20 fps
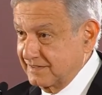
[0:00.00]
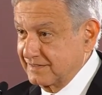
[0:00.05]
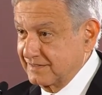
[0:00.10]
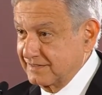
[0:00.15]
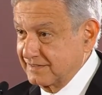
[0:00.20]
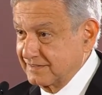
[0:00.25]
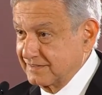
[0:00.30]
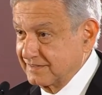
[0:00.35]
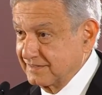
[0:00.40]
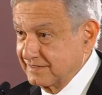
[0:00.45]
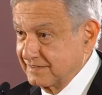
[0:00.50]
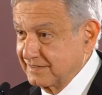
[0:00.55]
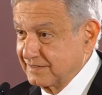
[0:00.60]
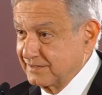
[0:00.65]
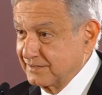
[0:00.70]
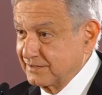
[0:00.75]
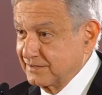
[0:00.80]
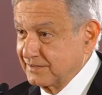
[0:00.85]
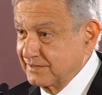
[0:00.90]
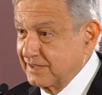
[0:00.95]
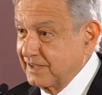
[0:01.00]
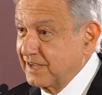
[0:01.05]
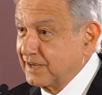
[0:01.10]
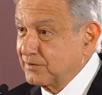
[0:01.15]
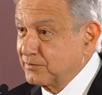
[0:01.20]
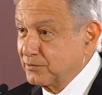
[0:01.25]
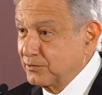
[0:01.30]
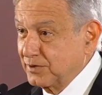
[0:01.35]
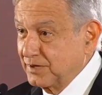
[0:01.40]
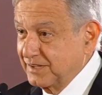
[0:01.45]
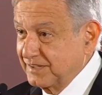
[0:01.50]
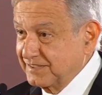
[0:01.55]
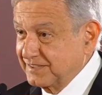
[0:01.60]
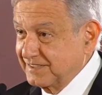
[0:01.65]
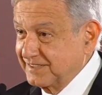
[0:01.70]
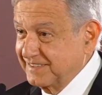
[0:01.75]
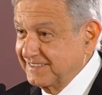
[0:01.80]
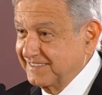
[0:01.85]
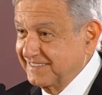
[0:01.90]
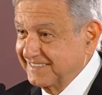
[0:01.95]
not to knock down
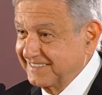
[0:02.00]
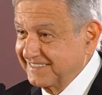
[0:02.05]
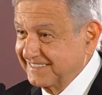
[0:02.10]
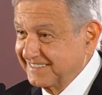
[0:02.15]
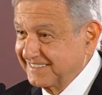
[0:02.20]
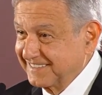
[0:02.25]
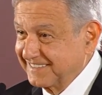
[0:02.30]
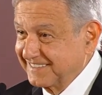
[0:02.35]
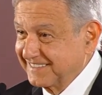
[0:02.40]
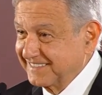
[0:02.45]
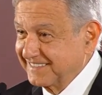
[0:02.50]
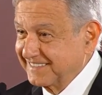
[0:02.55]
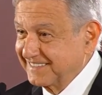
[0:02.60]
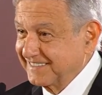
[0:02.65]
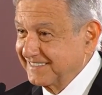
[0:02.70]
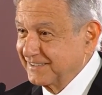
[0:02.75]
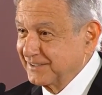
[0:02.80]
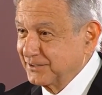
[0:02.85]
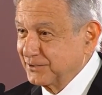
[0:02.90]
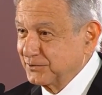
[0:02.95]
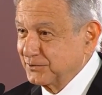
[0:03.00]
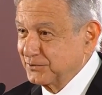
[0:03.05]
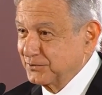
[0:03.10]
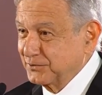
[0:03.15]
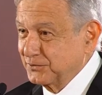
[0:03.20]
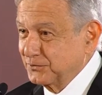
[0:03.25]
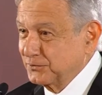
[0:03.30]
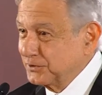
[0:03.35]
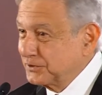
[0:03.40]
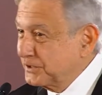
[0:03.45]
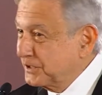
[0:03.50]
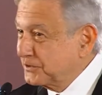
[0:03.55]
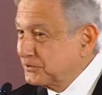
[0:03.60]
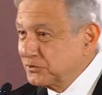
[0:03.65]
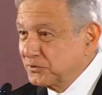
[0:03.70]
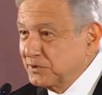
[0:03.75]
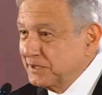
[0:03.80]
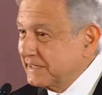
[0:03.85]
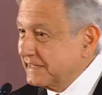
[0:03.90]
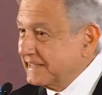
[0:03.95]
any trees or
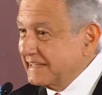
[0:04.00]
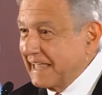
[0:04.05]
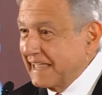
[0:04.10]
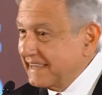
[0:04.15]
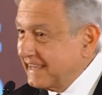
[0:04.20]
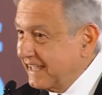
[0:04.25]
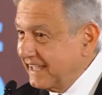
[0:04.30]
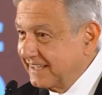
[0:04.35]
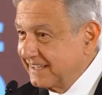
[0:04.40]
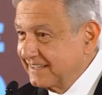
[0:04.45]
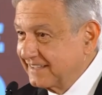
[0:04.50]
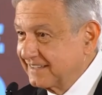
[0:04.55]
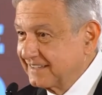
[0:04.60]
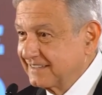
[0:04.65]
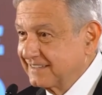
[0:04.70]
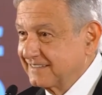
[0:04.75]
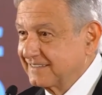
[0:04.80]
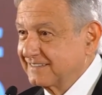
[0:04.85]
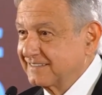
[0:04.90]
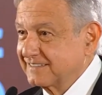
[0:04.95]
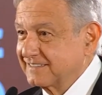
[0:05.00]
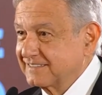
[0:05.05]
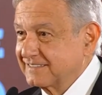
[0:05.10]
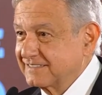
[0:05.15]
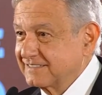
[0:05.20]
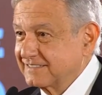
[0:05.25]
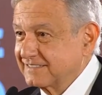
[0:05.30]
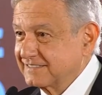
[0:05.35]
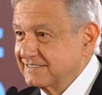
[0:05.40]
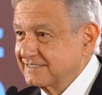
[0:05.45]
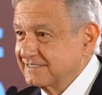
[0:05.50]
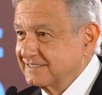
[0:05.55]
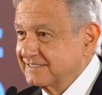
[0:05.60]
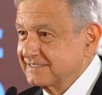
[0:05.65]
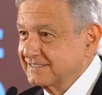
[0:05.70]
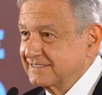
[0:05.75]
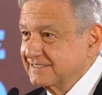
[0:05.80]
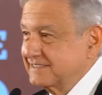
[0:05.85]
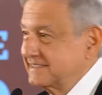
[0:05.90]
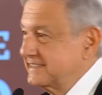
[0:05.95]
it's not destroying anything. It